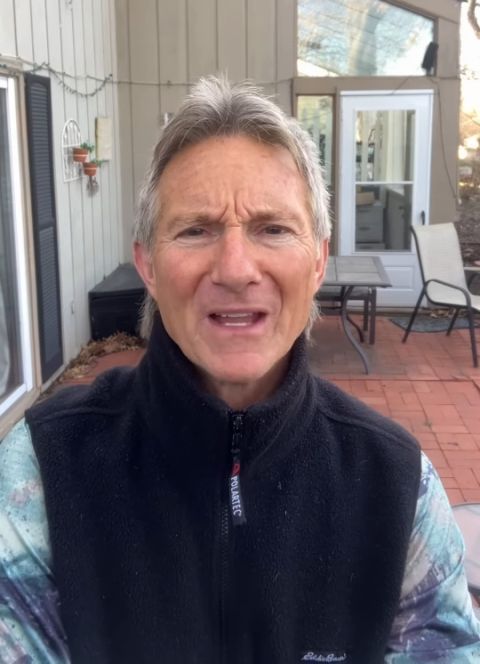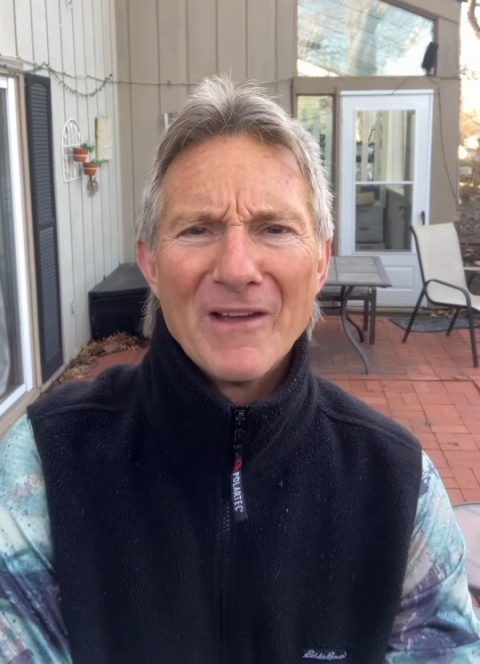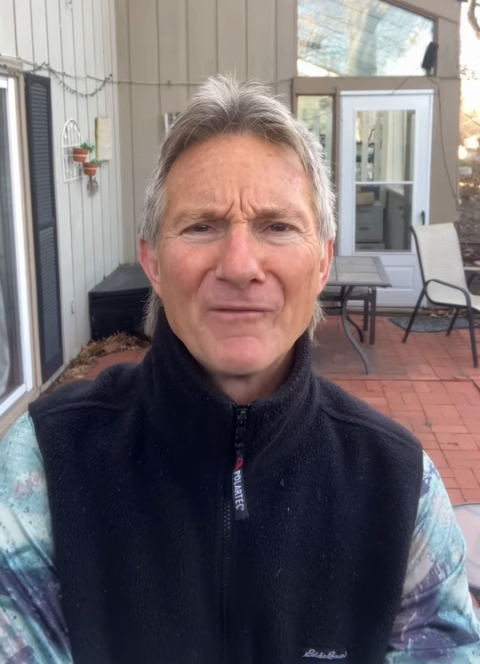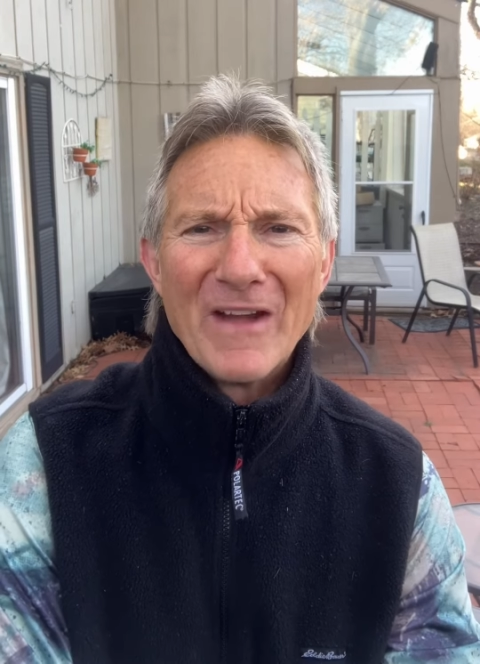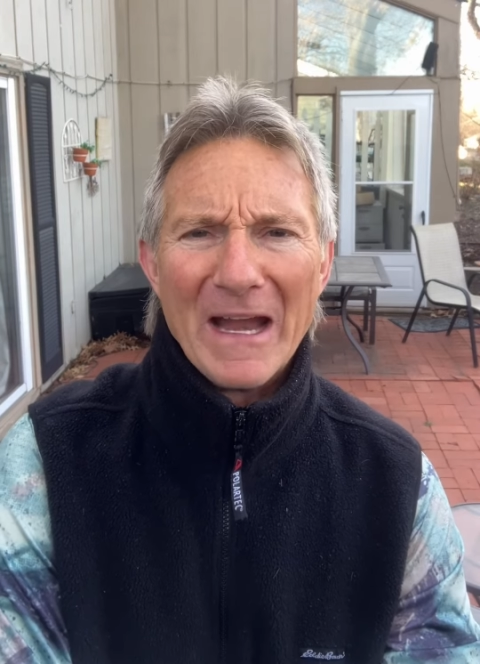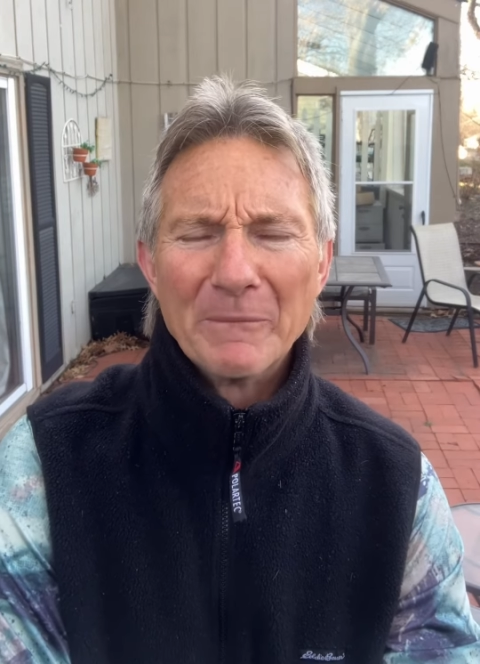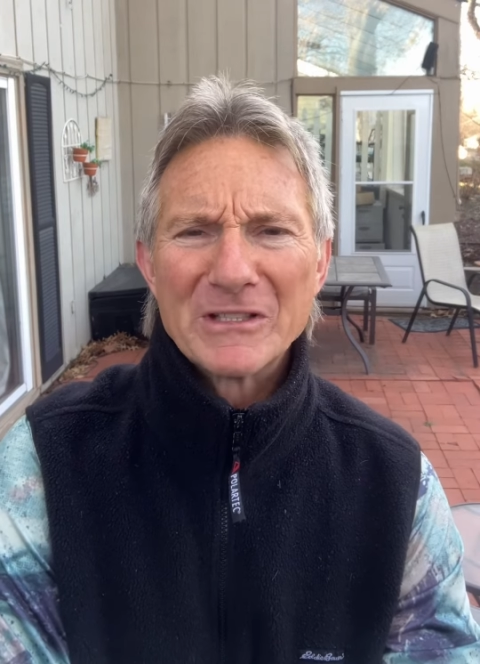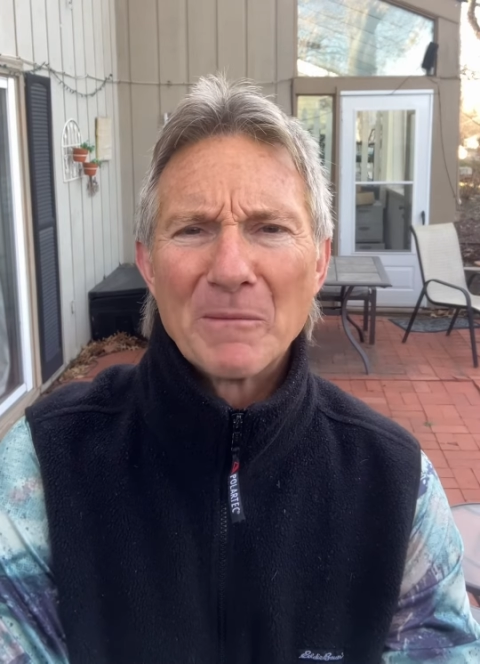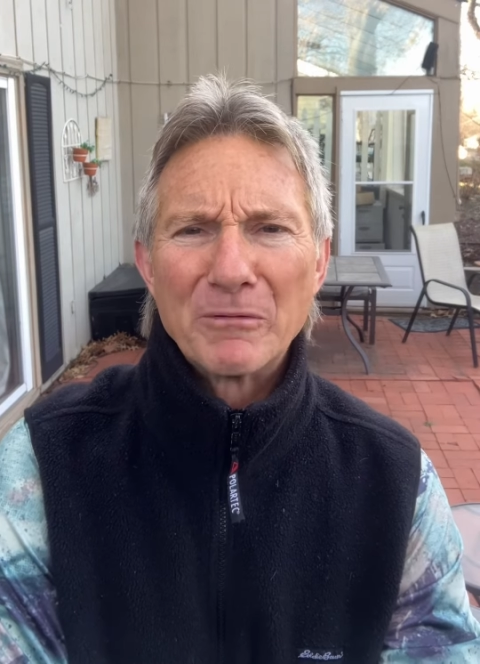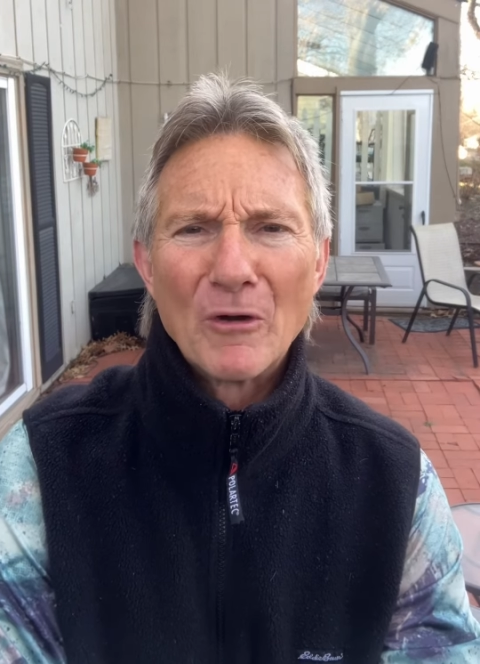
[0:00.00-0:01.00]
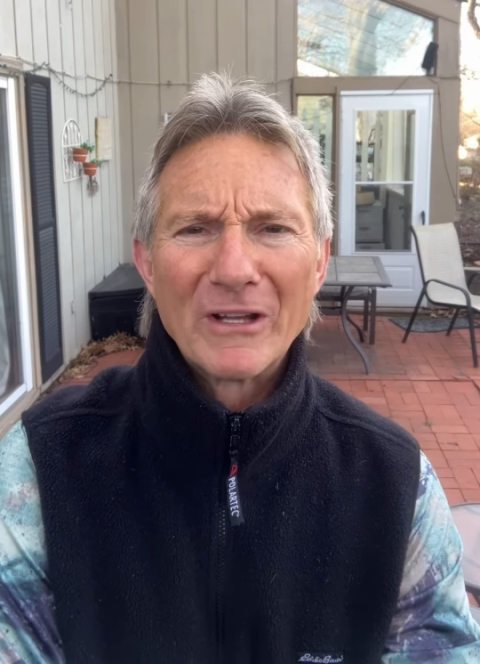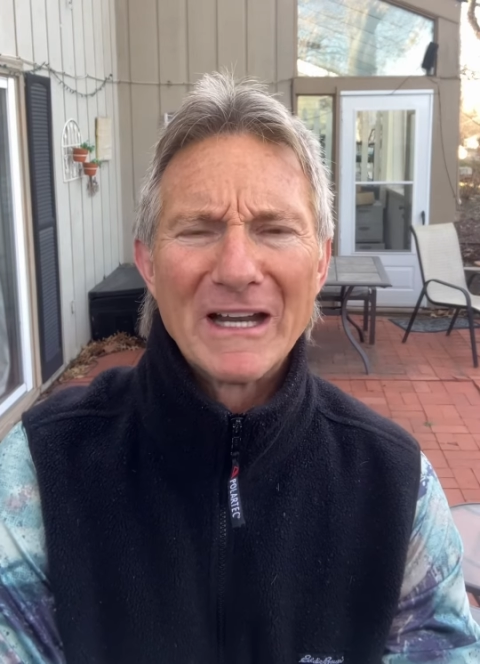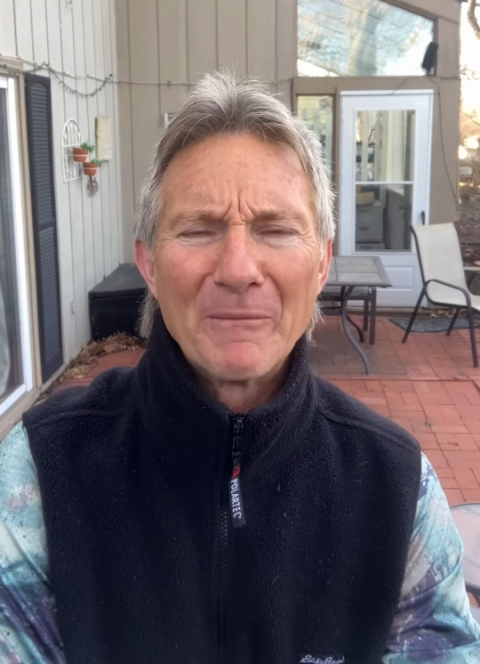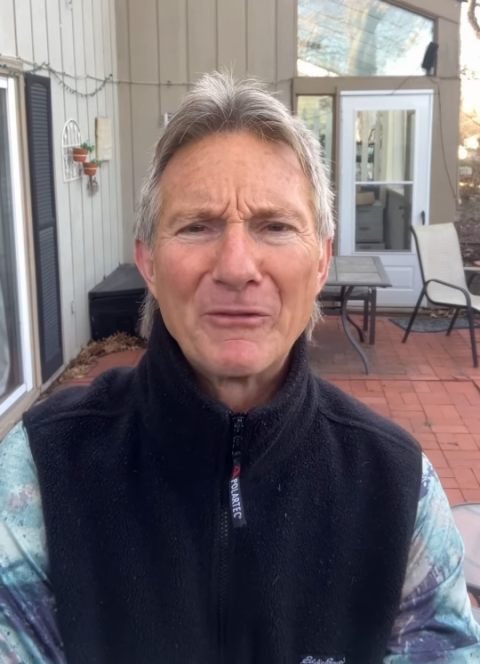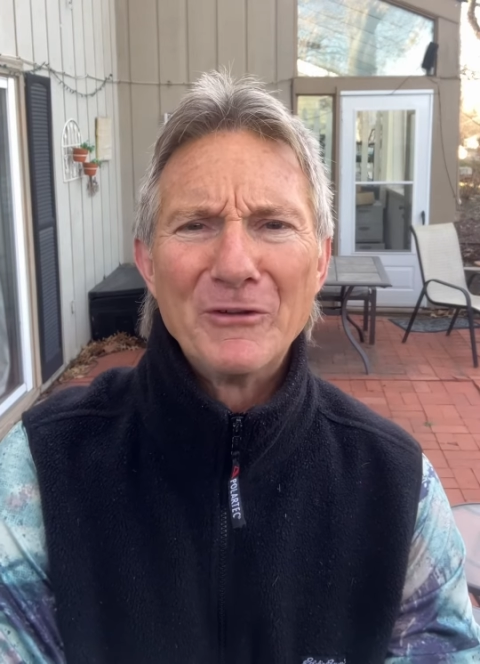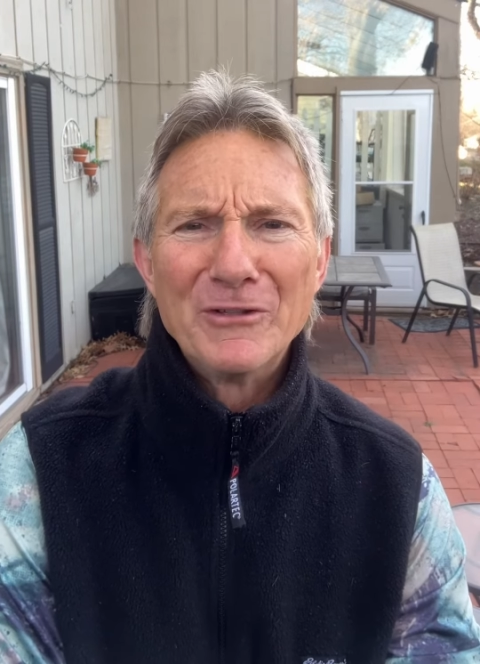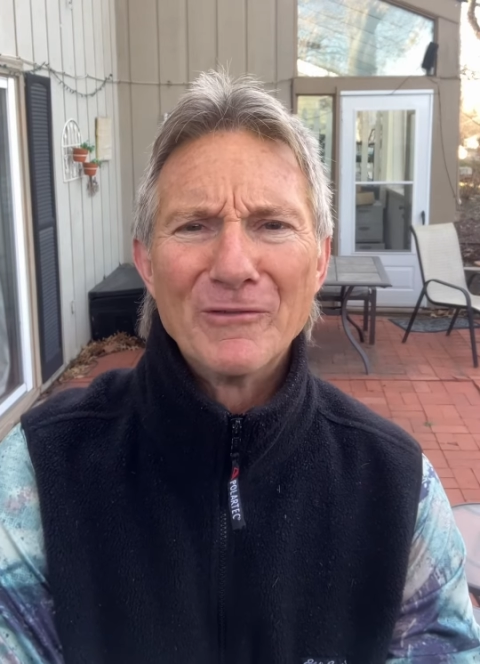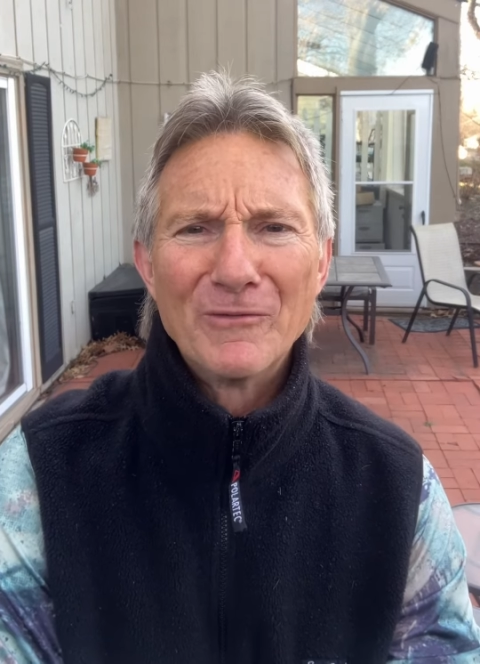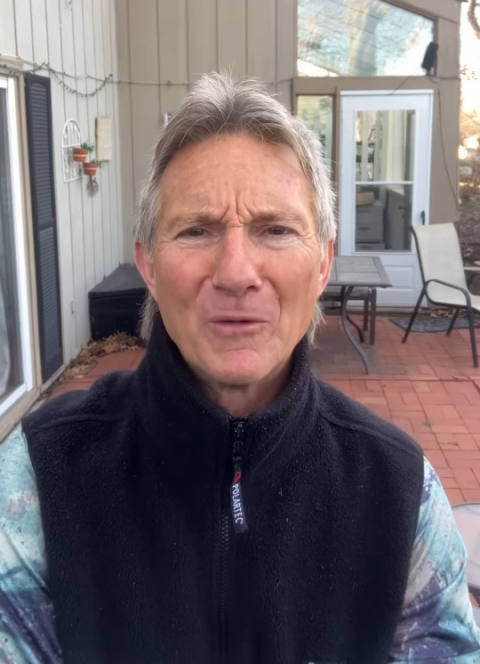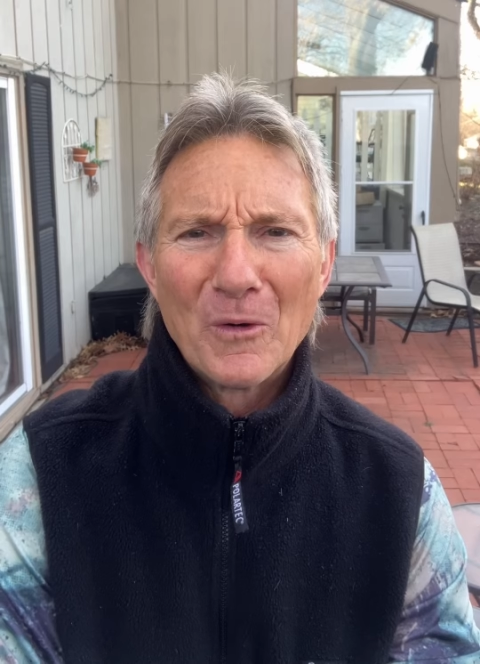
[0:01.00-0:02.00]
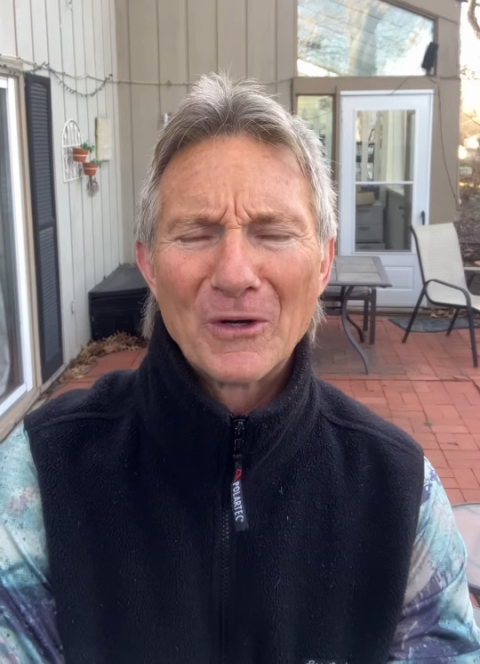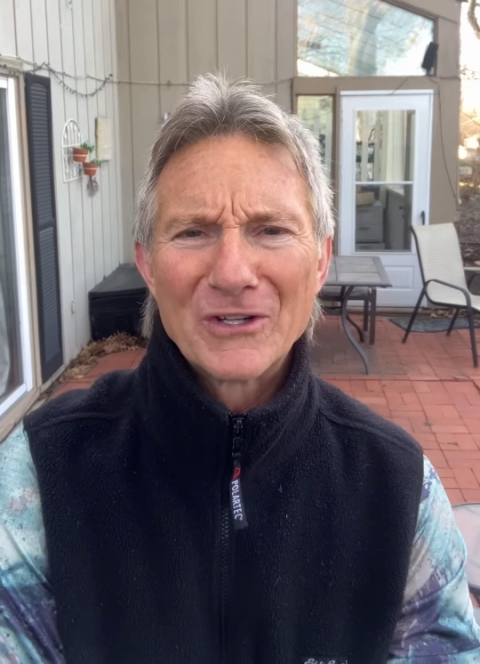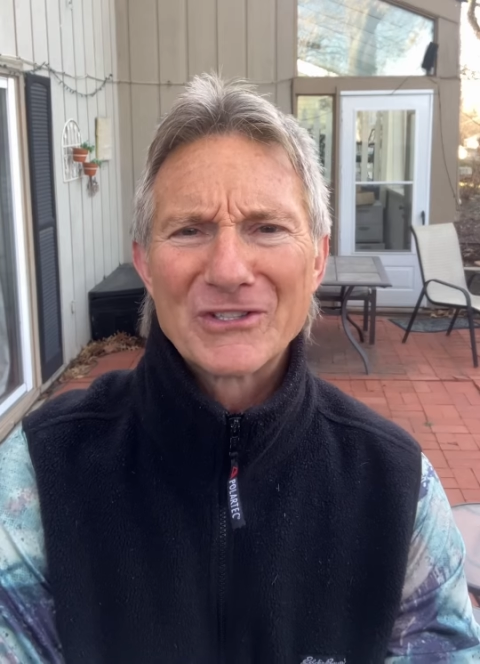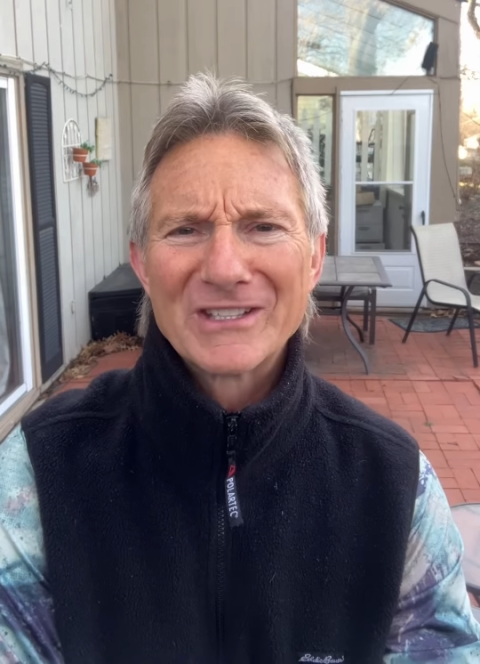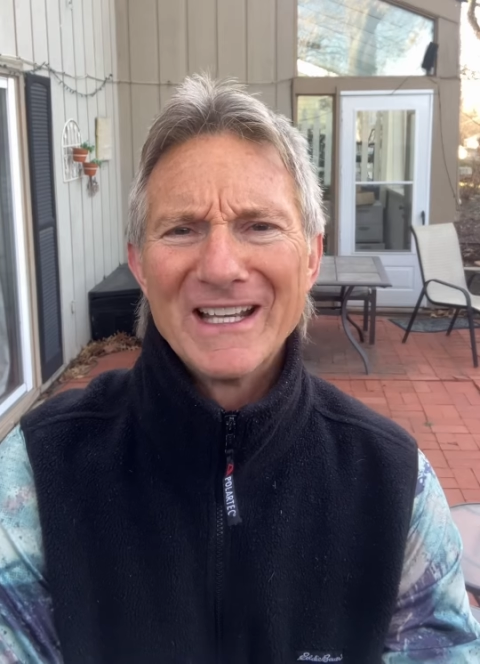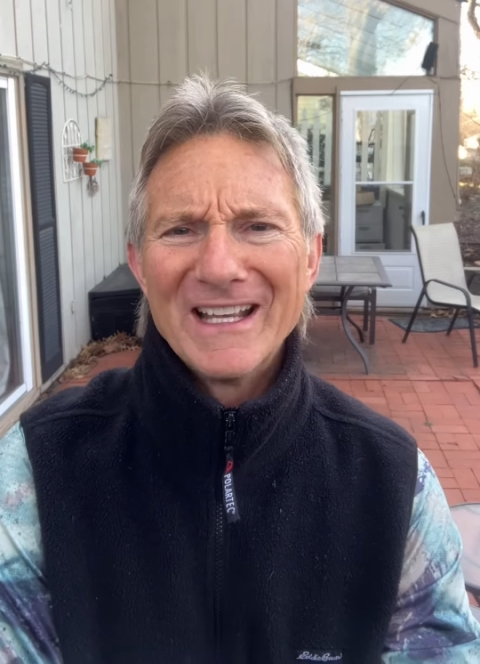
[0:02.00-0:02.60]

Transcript: families had broken up through divorce,